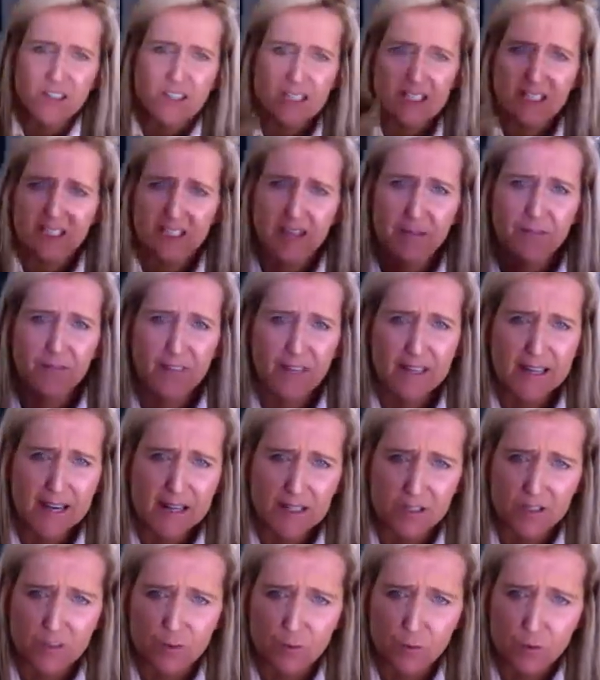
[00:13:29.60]
It's definitely not a
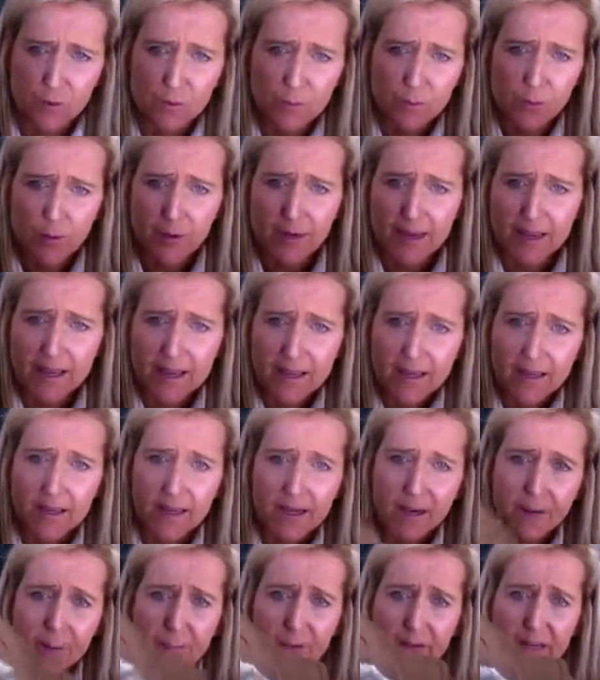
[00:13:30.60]
schoolboy,
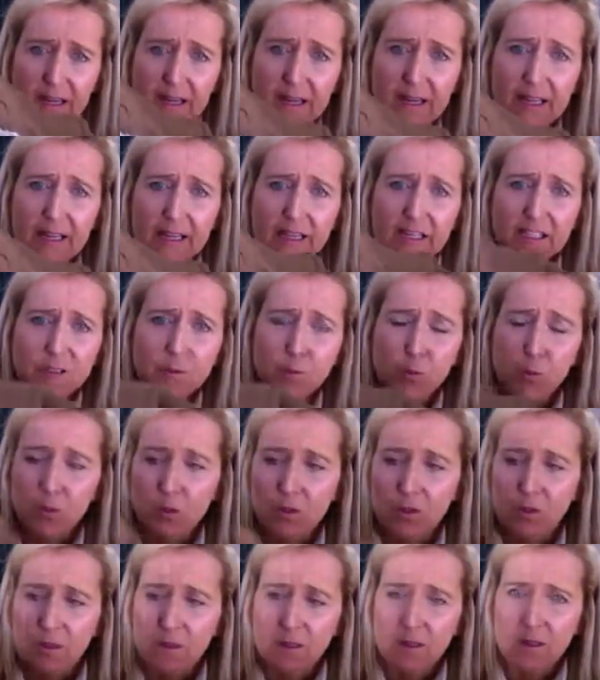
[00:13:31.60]
but it is
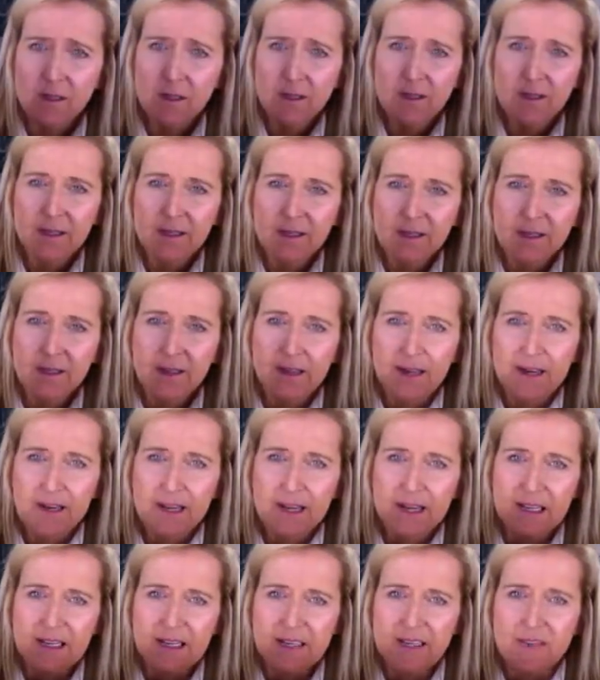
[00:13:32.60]
wool. And it
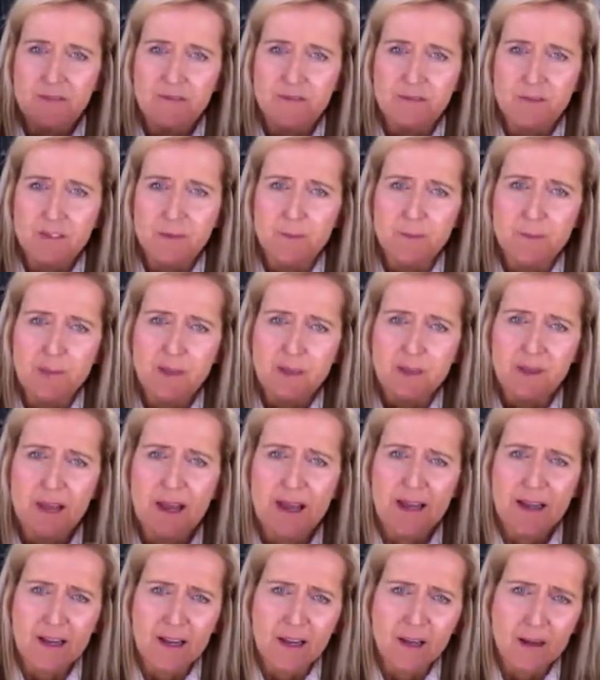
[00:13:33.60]
has the flip
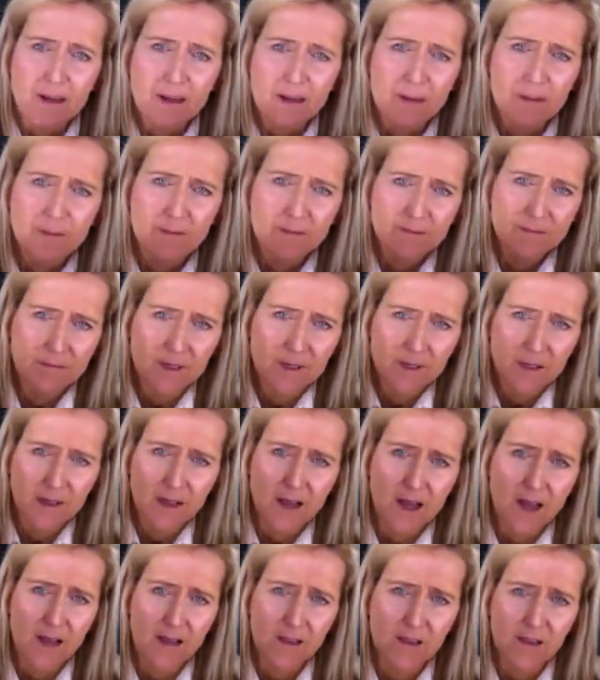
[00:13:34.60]
lining
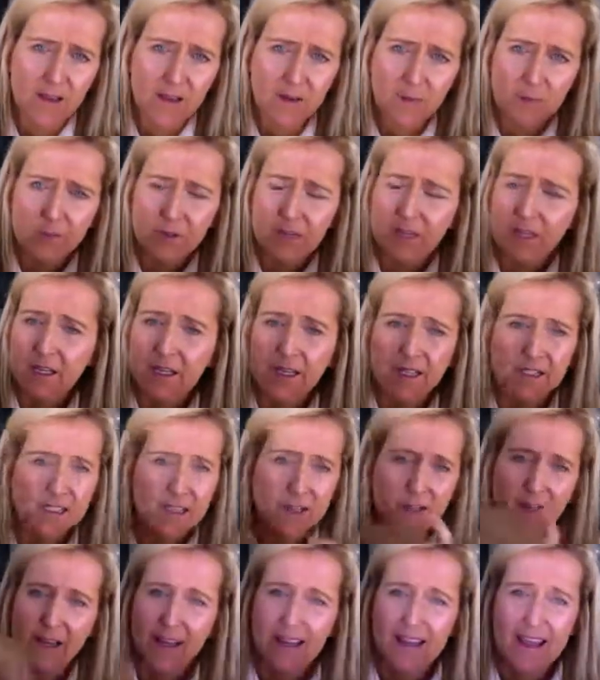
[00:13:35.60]
collar. Really, it's
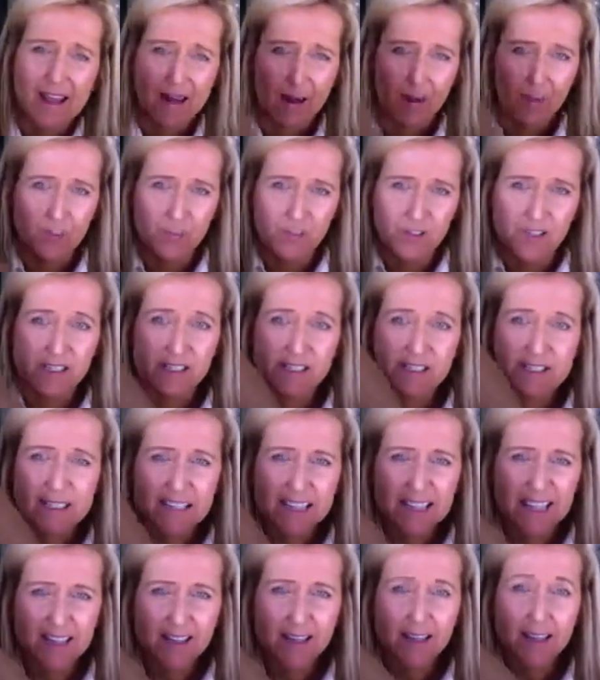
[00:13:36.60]
in, again,
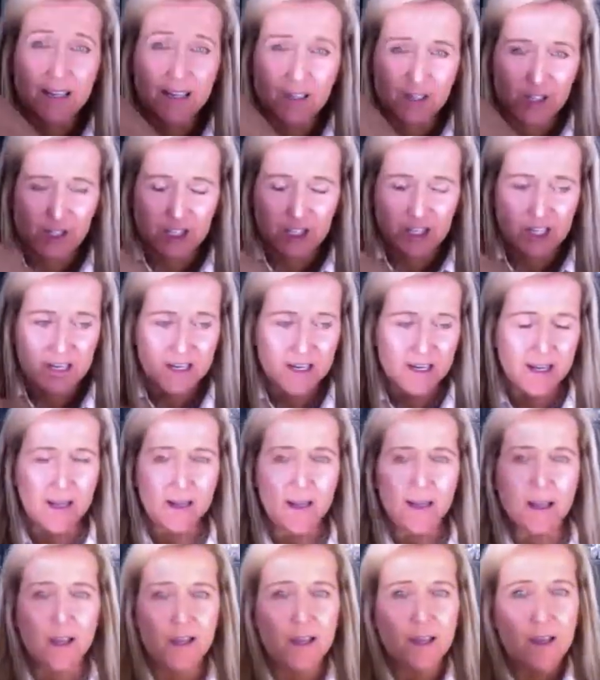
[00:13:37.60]
pristine condition.
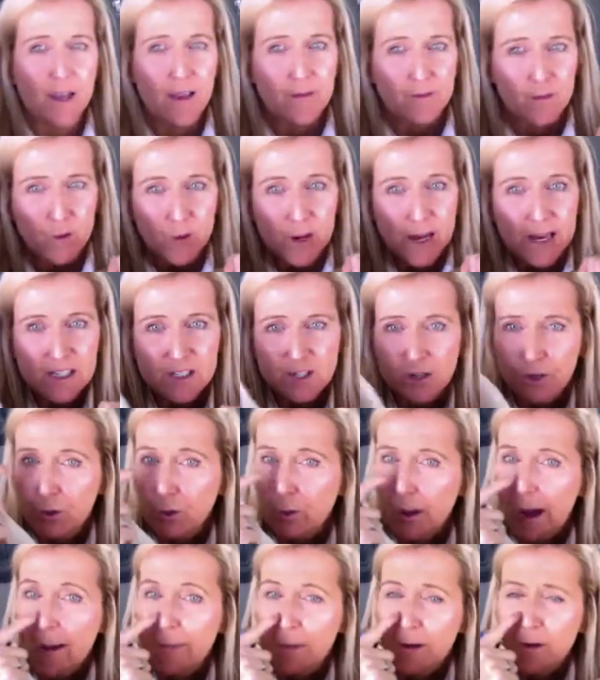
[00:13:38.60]
If you guys are
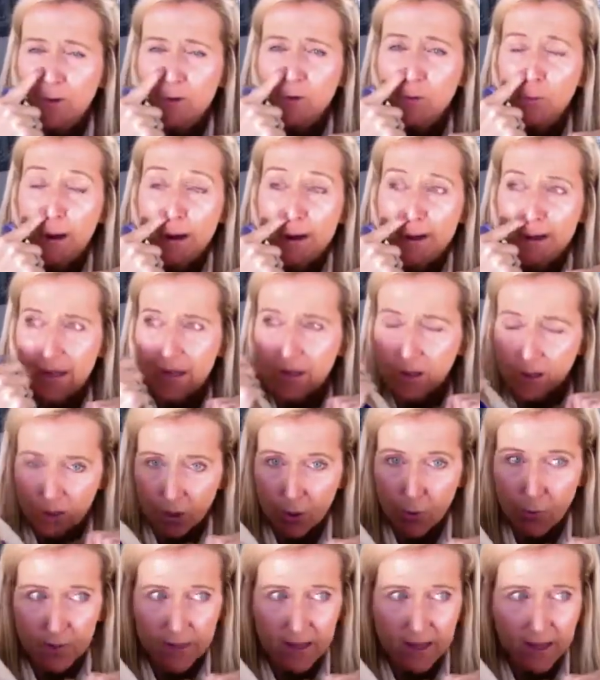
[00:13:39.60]
grabbing trendy
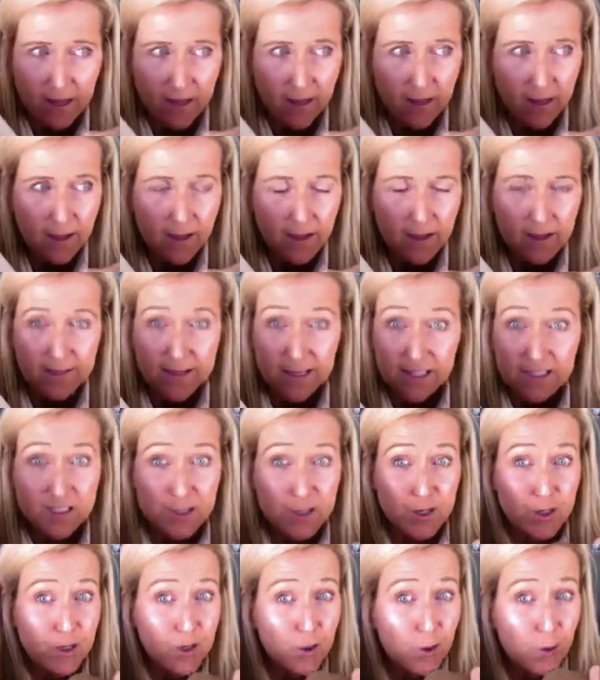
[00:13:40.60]
clothing that's
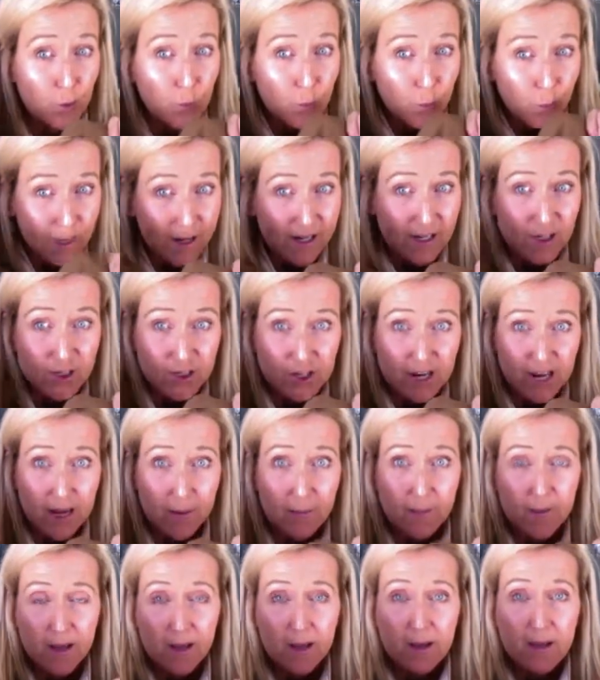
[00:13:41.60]
in great
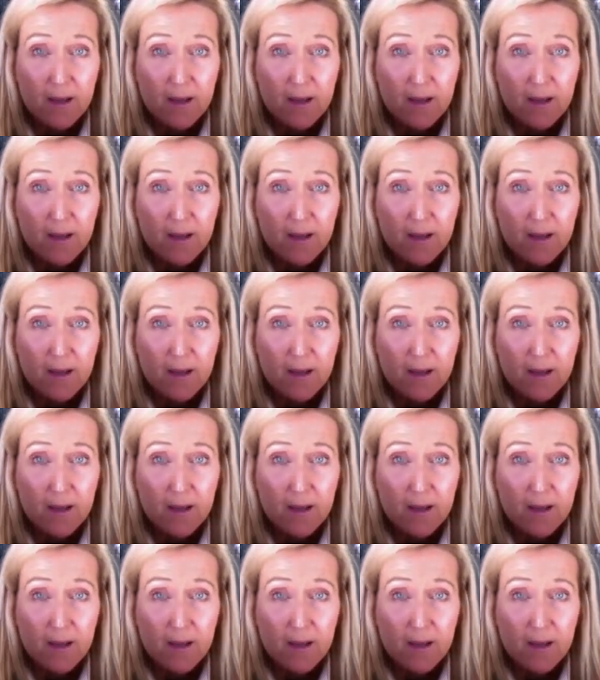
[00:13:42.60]
shape